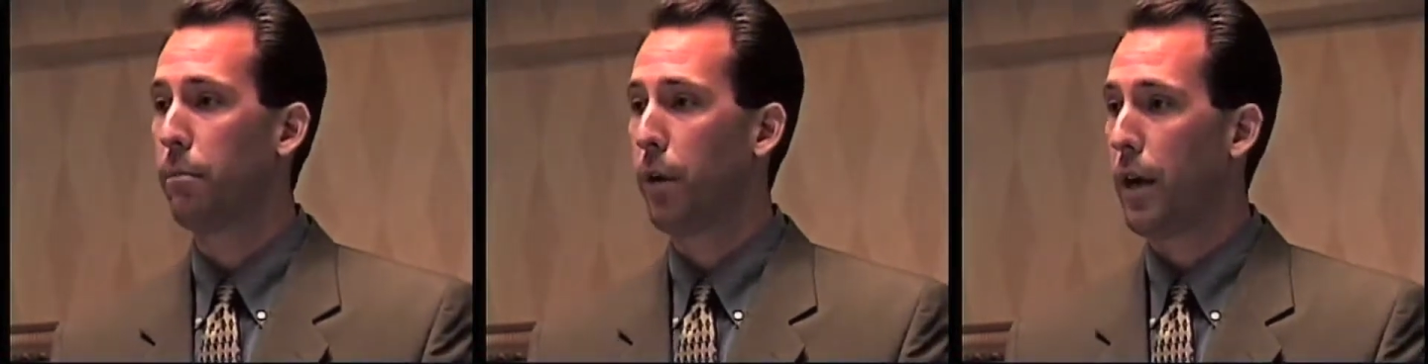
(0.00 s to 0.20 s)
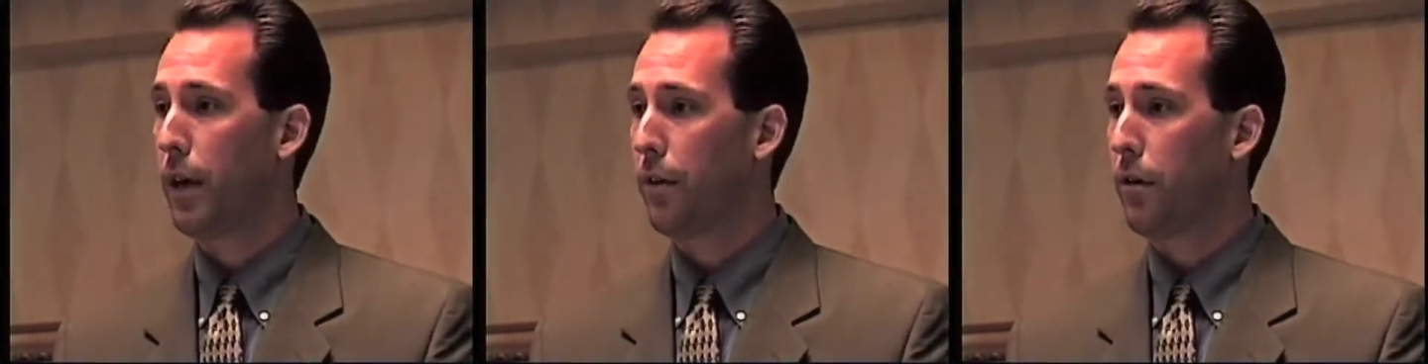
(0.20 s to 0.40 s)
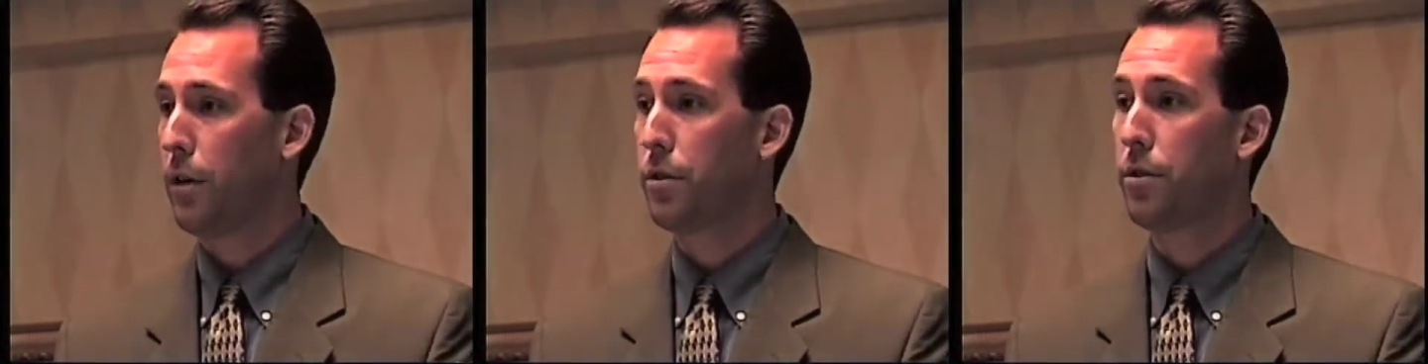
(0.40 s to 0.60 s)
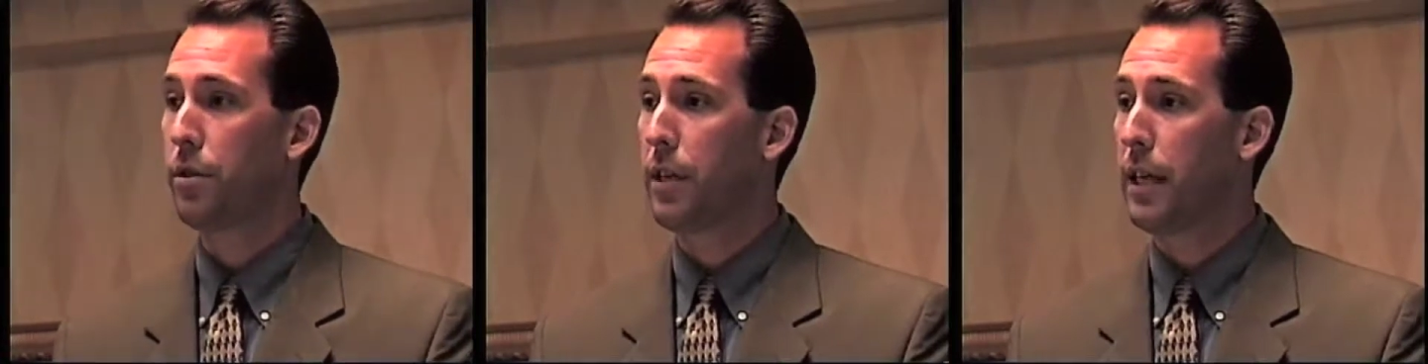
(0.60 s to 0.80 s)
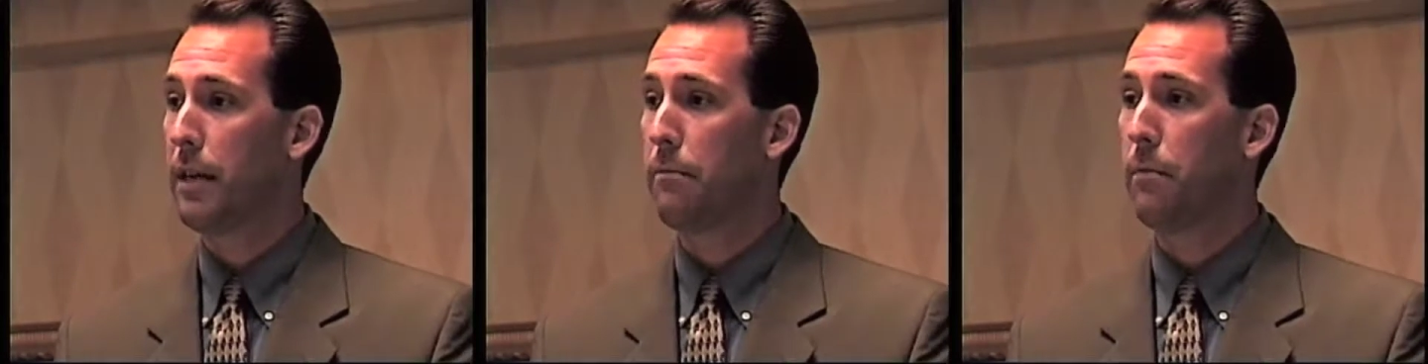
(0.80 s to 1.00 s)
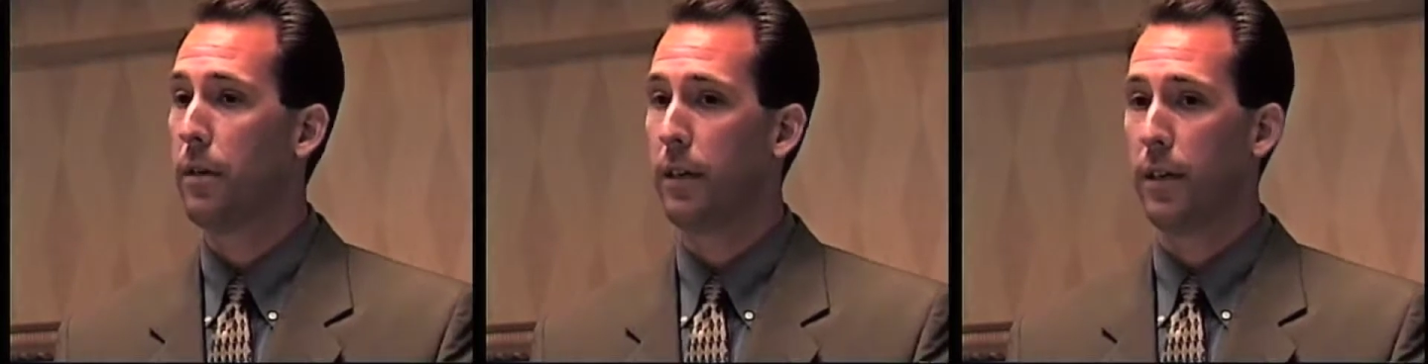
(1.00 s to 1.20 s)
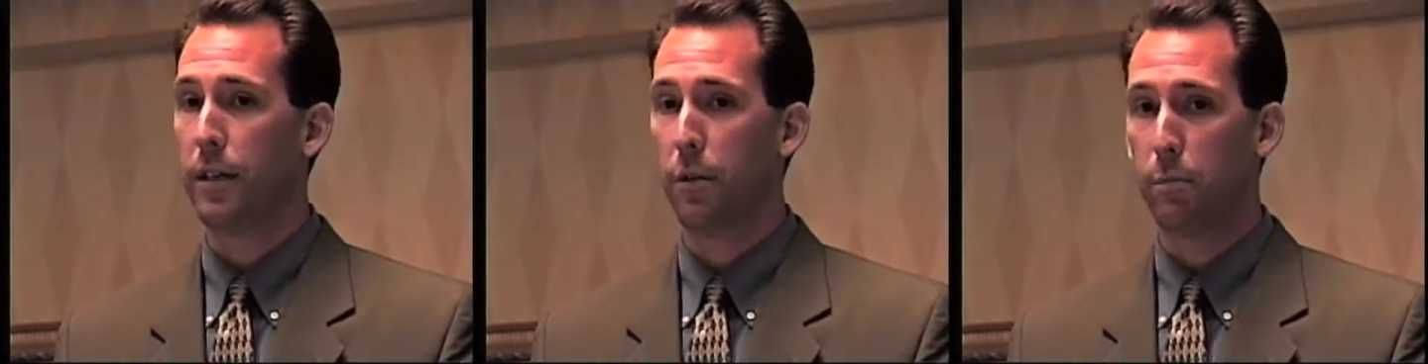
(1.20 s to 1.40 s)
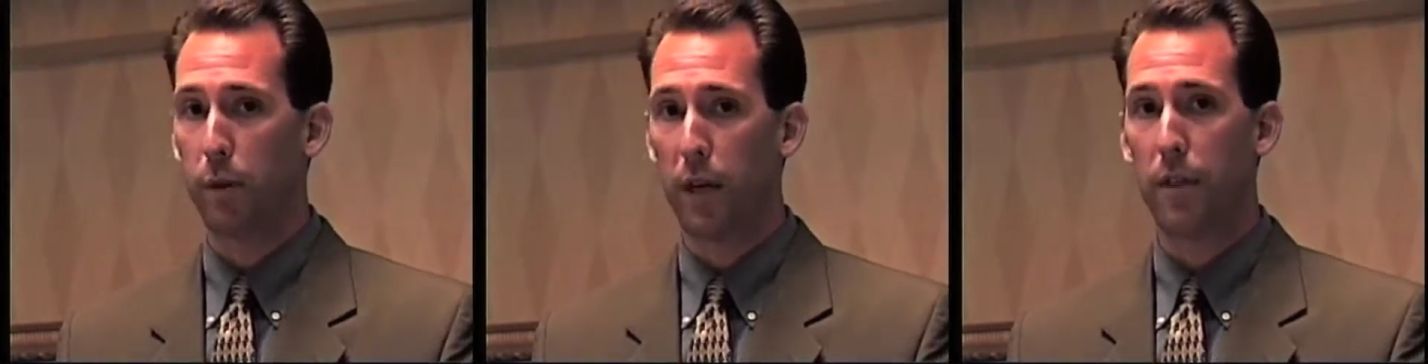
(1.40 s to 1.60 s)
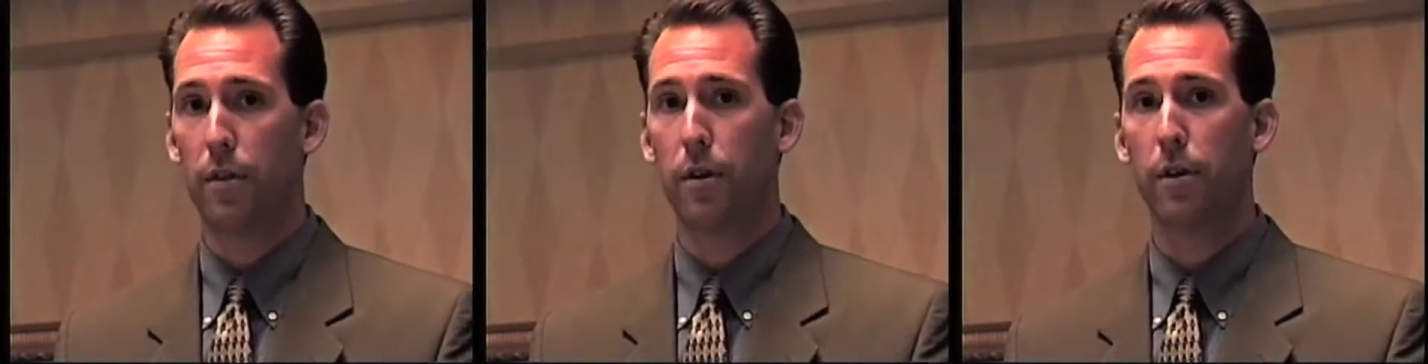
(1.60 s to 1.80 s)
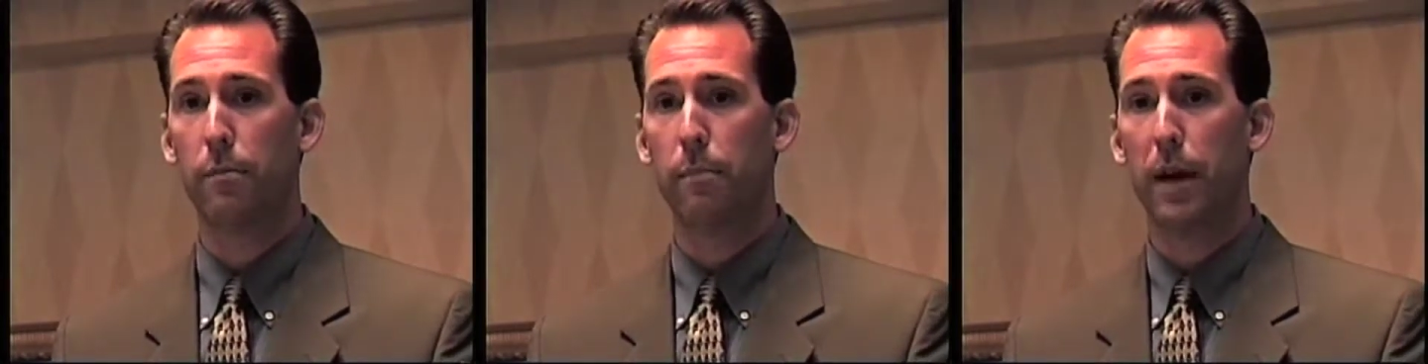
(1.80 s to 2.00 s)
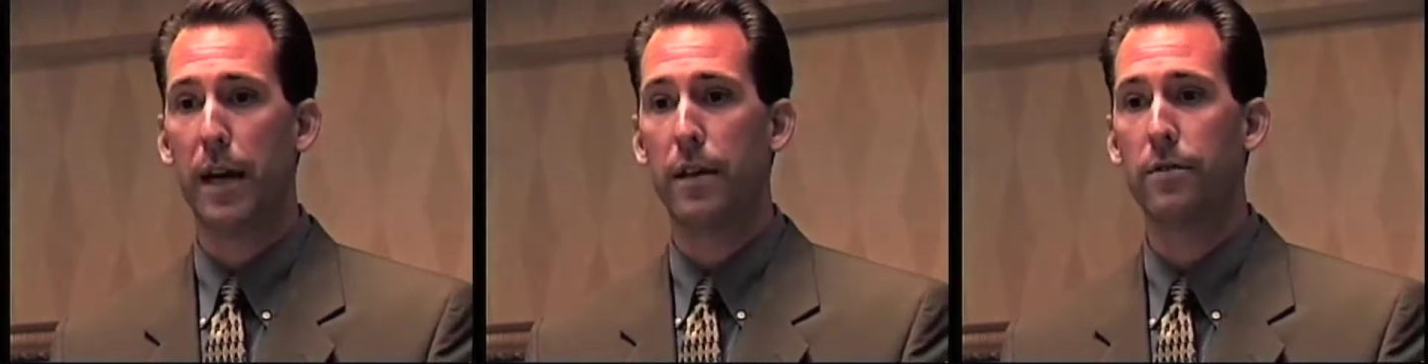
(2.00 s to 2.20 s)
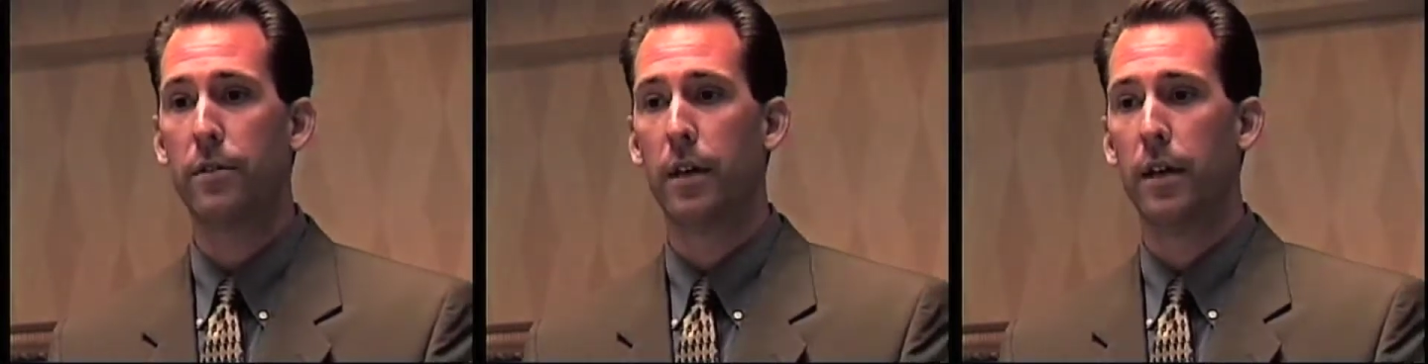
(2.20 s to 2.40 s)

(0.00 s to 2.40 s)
player on your team. He'll play third base.